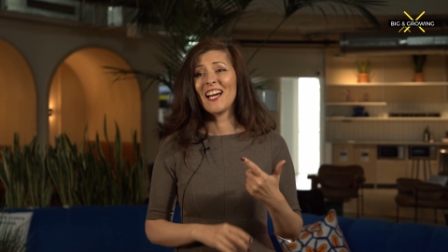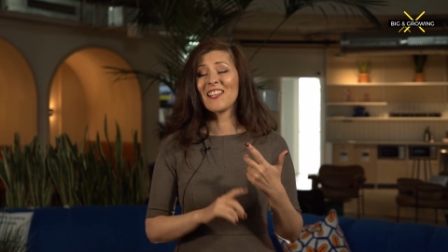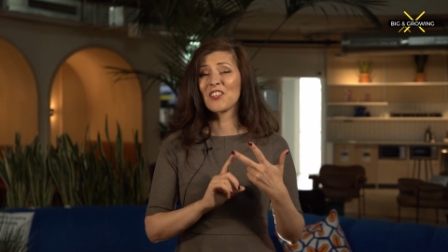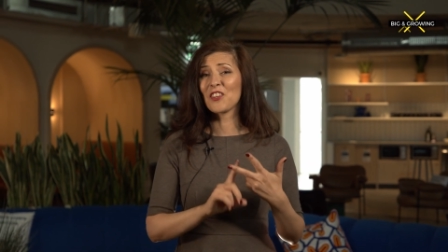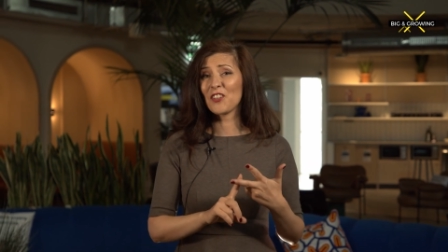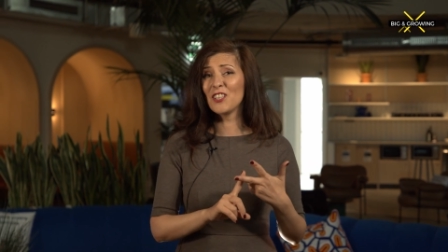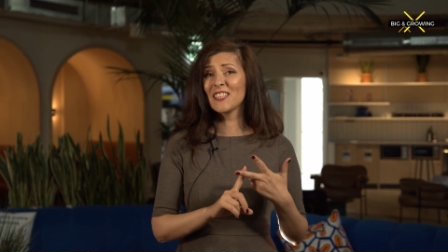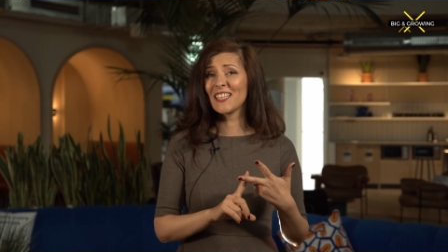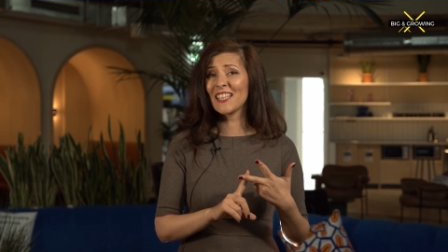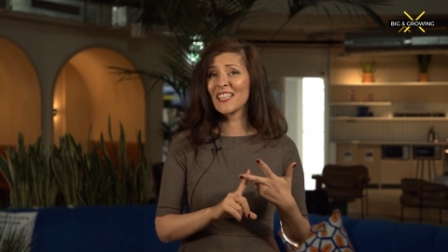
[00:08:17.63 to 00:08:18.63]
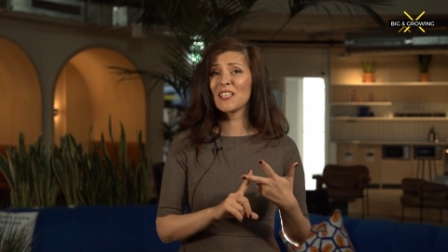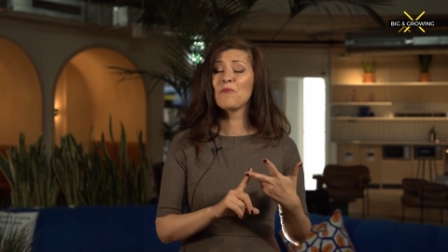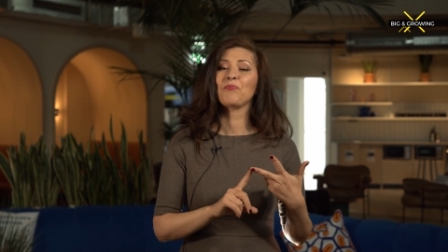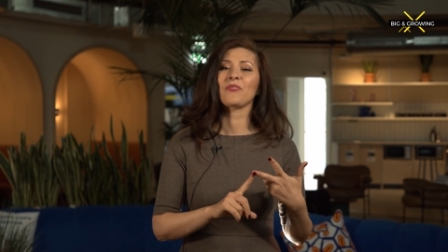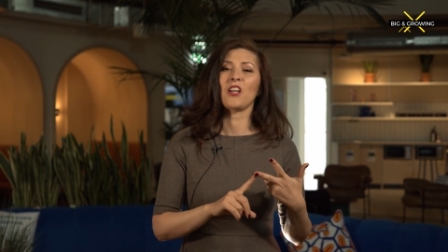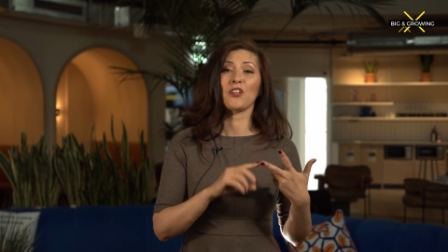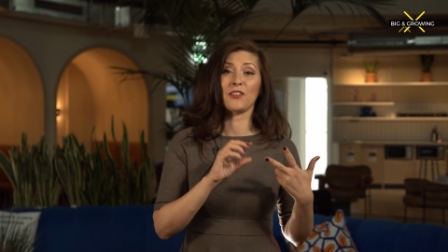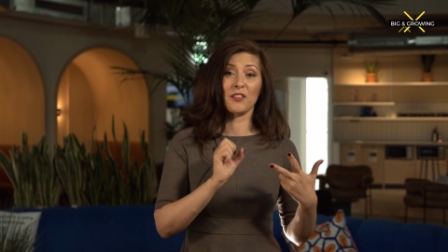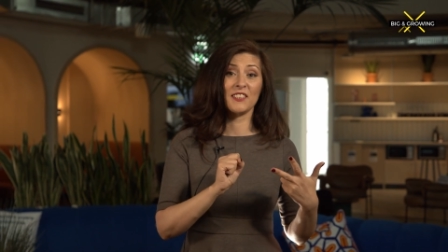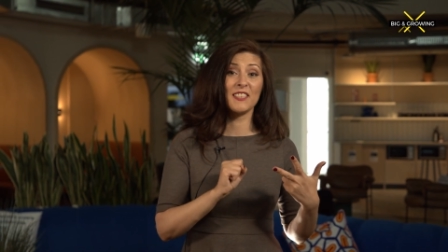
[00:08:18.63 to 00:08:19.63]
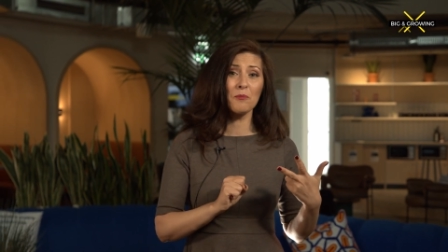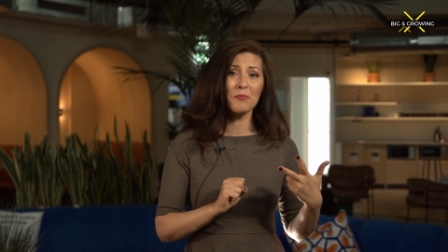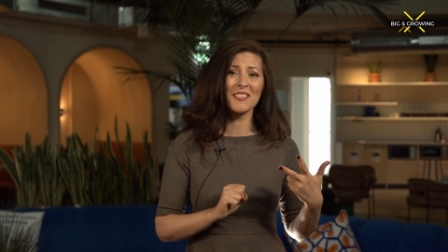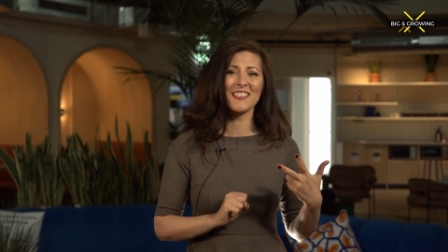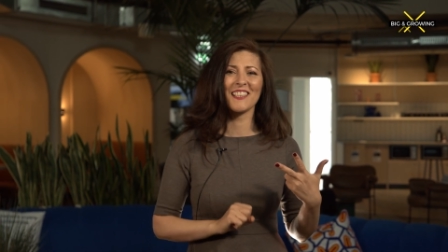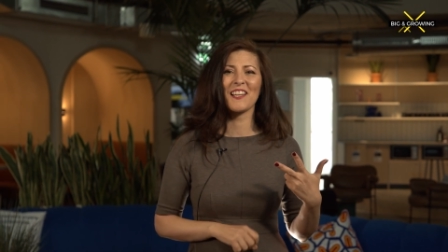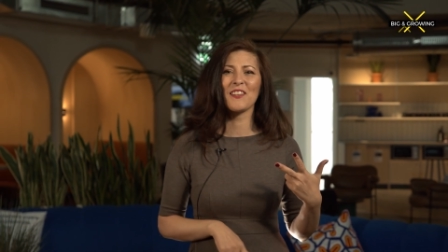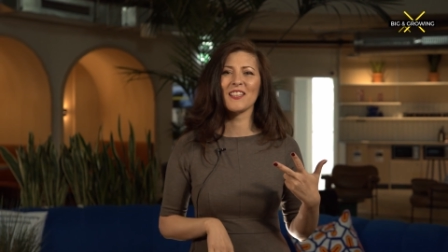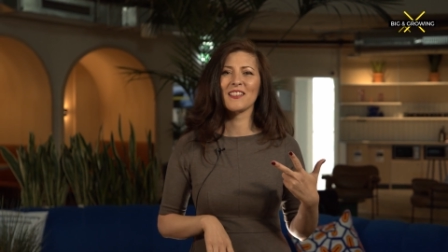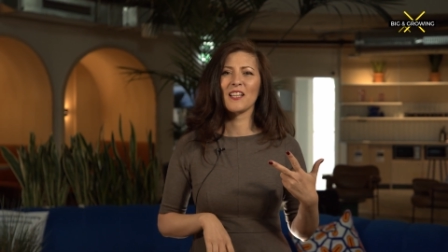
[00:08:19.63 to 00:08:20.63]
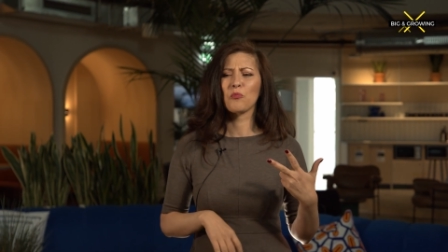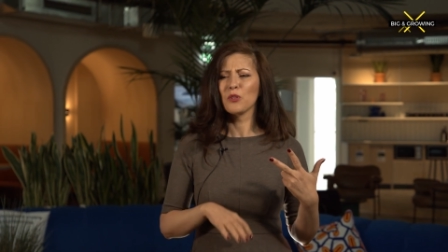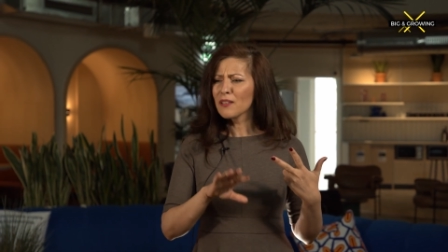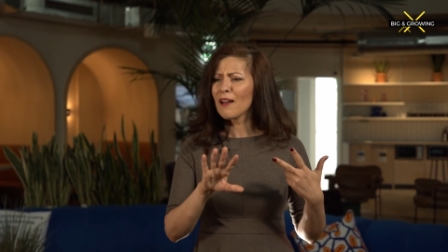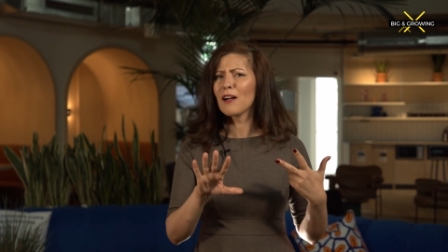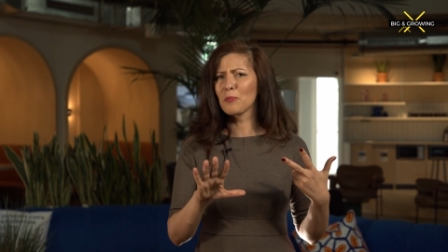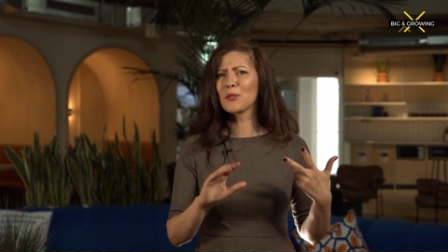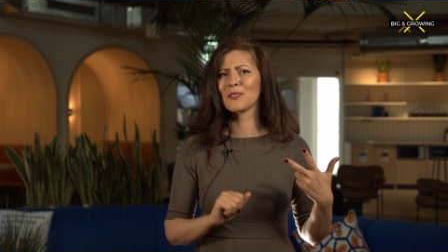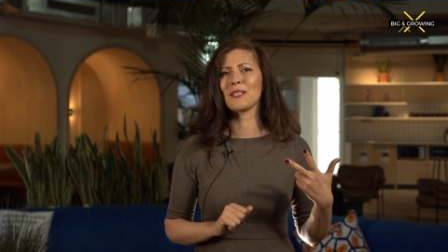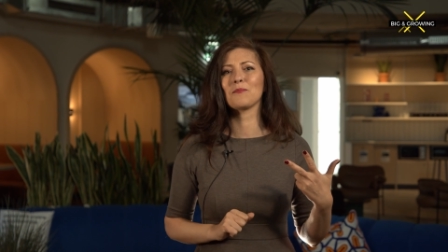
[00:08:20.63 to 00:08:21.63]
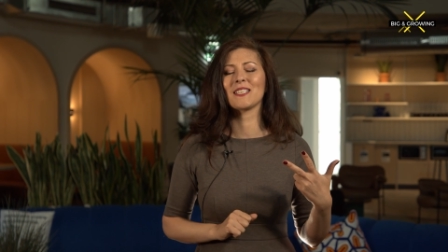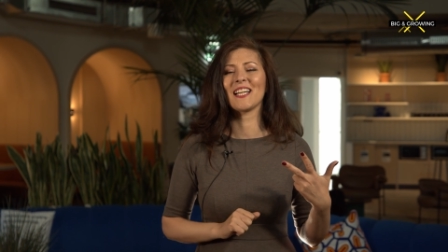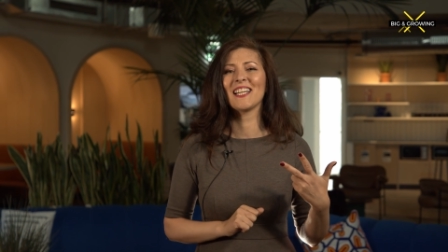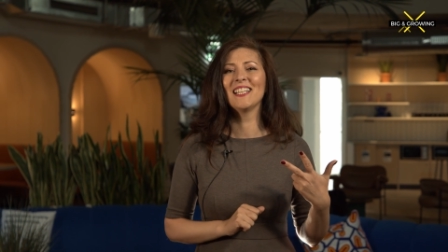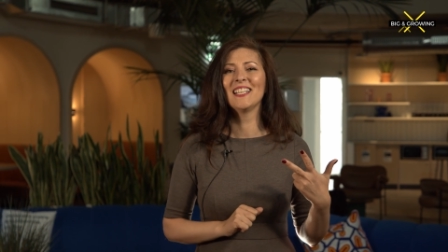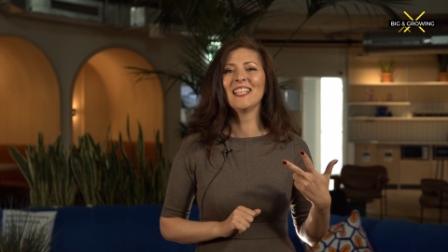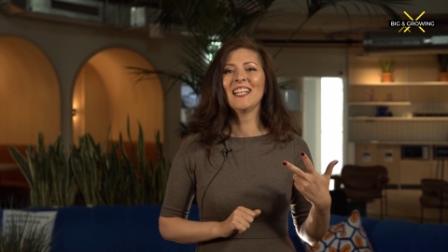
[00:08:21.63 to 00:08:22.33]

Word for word: And the third thing are the tips that I think that will help you someday.